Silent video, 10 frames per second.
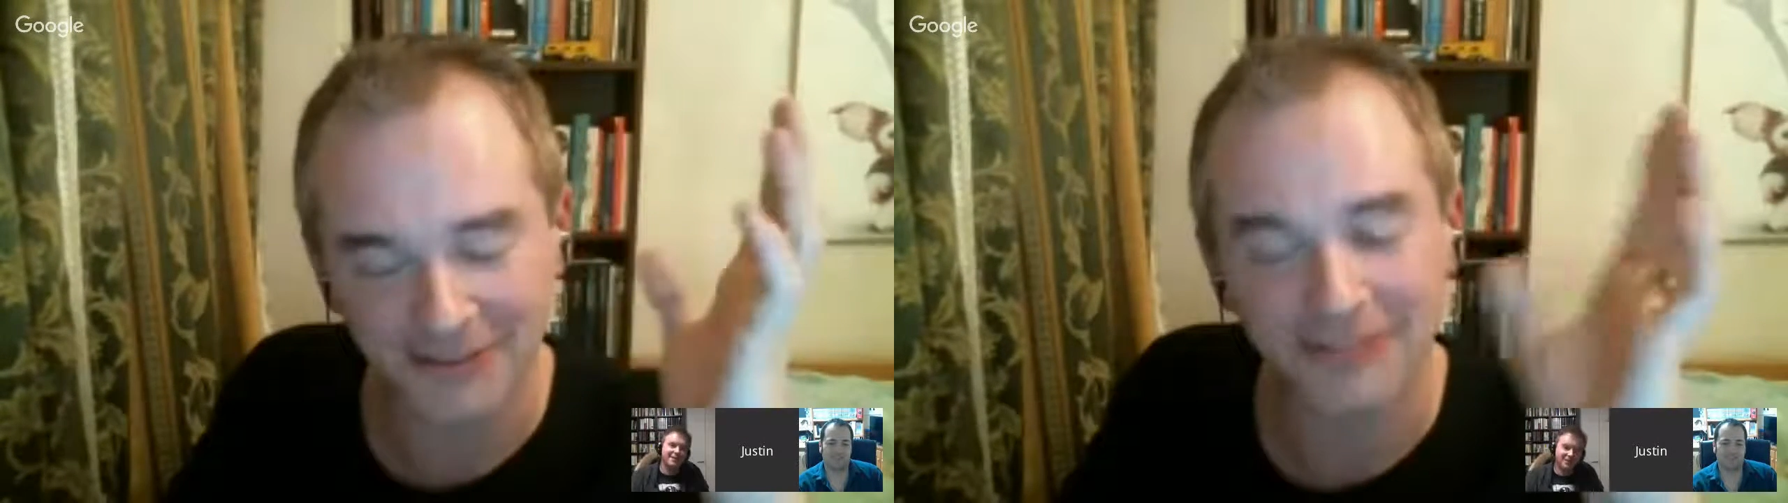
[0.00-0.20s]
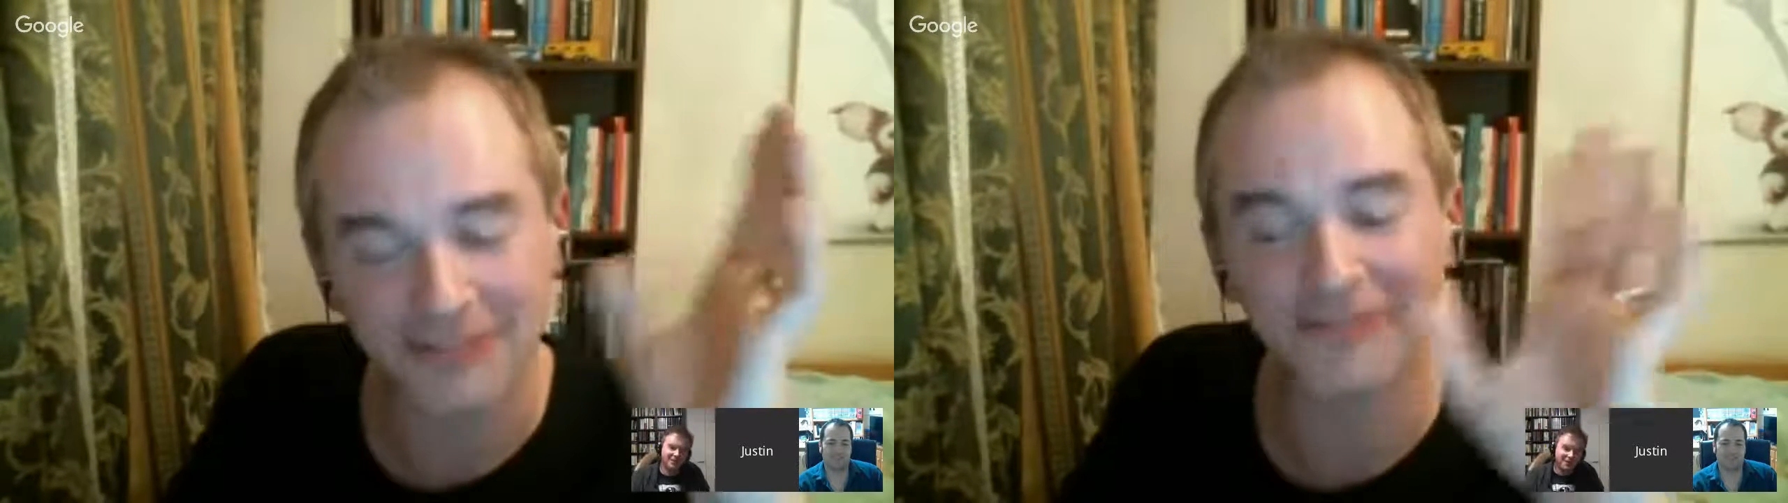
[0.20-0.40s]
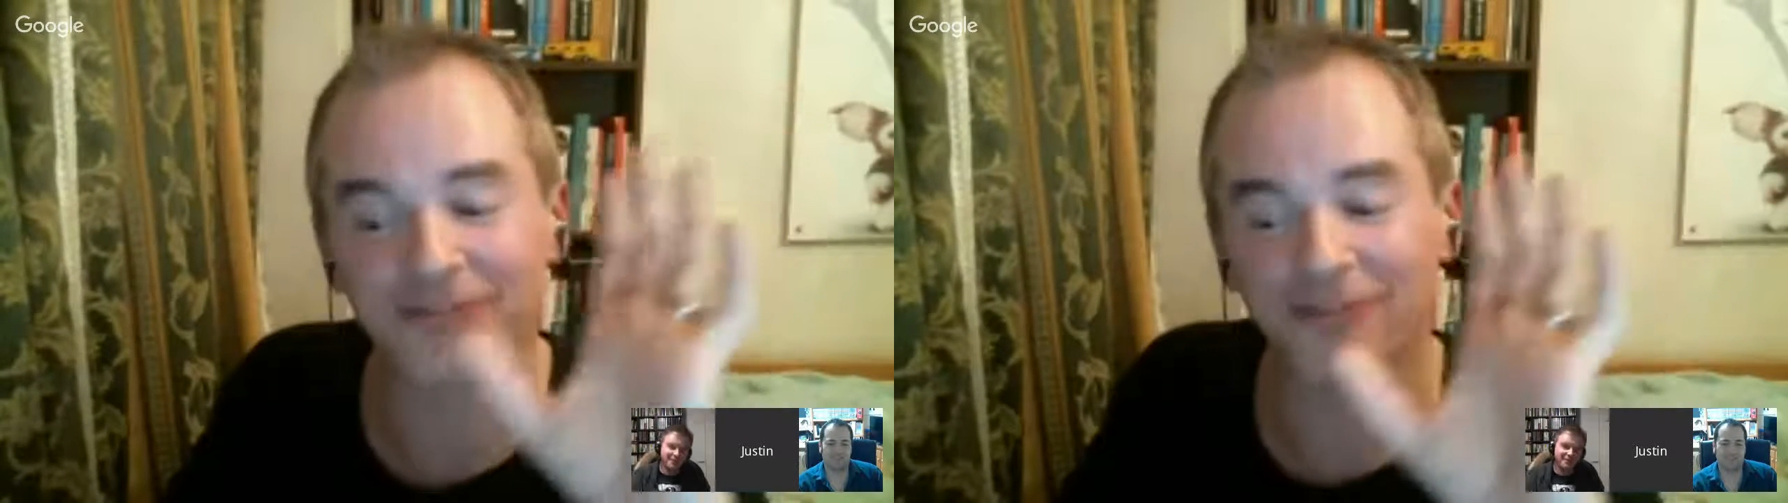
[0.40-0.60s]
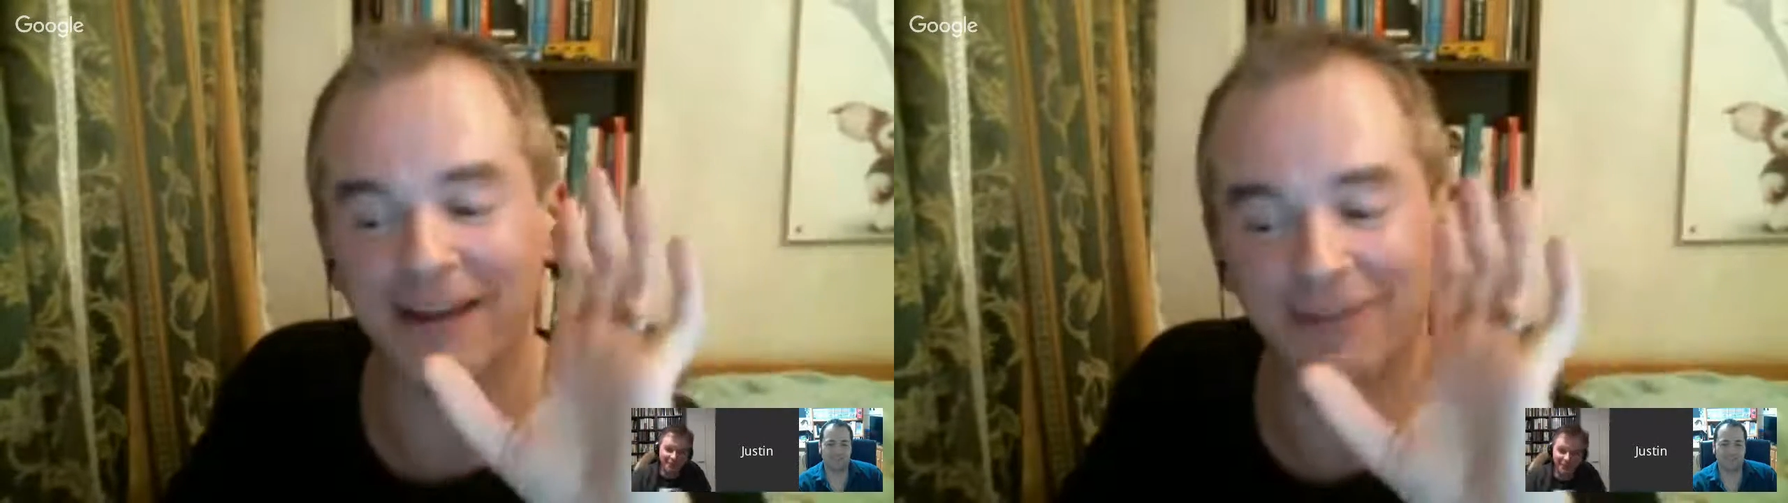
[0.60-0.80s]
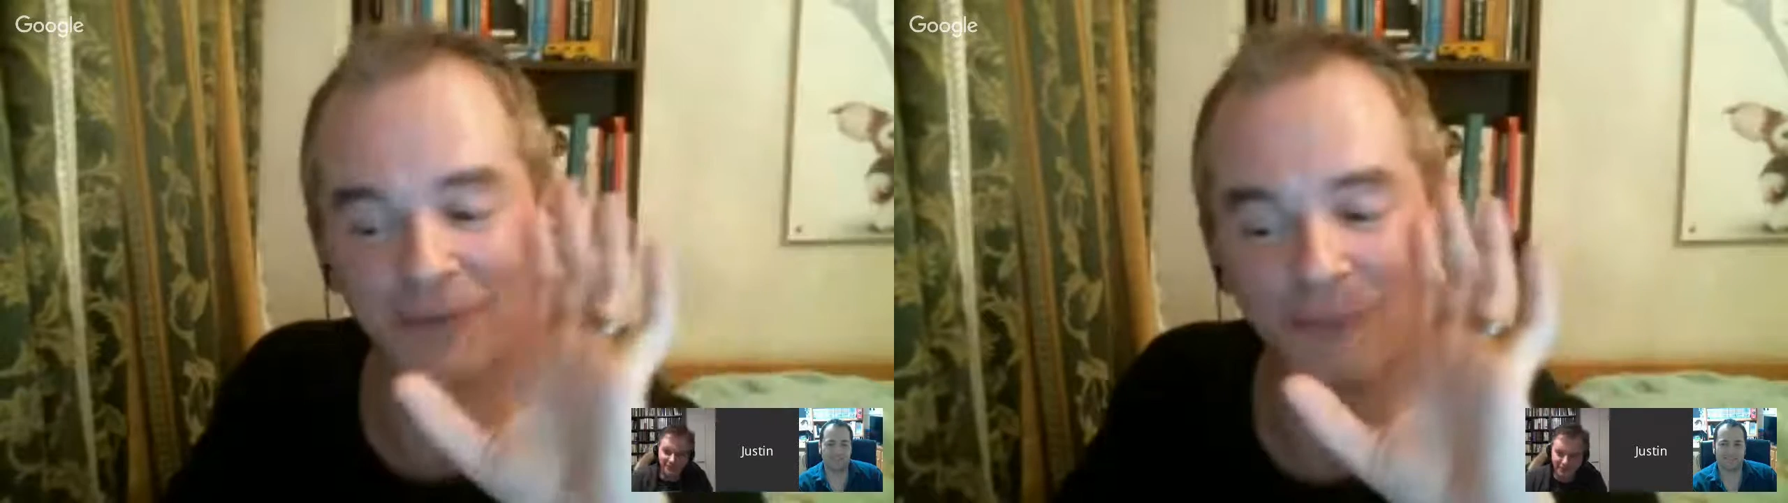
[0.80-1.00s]

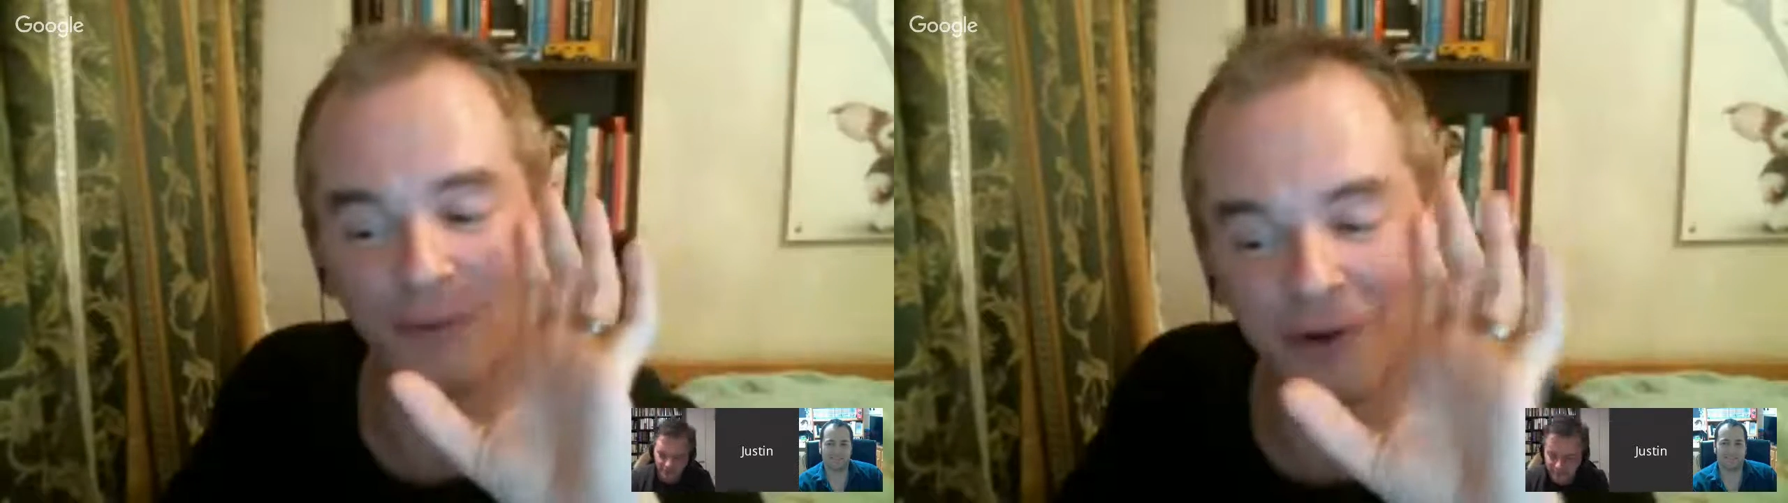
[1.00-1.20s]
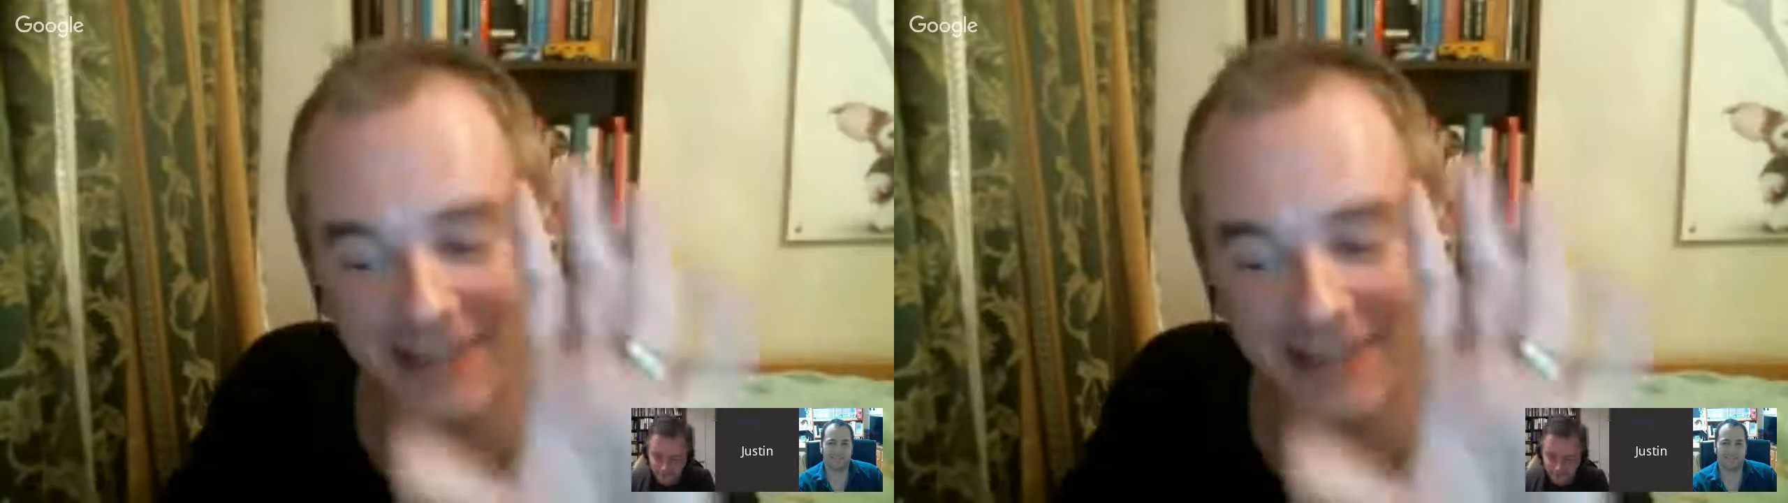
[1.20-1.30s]
The wording